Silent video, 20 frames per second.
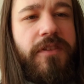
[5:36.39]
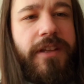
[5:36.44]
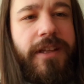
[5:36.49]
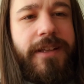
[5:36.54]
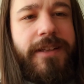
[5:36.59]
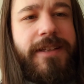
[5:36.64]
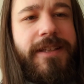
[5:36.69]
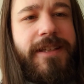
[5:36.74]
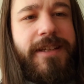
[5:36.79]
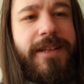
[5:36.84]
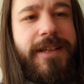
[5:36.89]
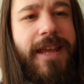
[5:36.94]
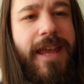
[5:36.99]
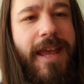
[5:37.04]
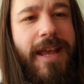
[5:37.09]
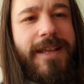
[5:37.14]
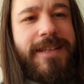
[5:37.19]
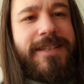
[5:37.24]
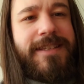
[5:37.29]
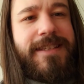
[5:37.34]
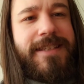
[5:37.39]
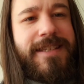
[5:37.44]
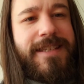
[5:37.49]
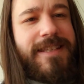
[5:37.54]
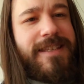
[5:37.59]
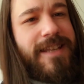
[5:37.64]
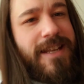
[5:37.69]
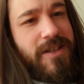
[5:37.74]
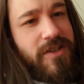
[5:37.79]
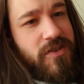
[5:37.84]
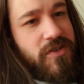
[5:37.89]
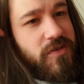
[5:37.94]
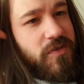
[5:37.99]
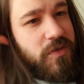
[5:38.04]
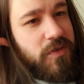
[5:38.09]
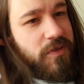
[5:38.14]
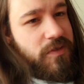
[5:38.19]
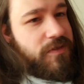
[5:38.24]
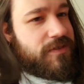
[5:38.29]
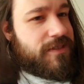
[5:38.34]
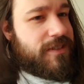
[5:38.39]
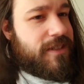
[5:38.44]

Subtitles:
like the existential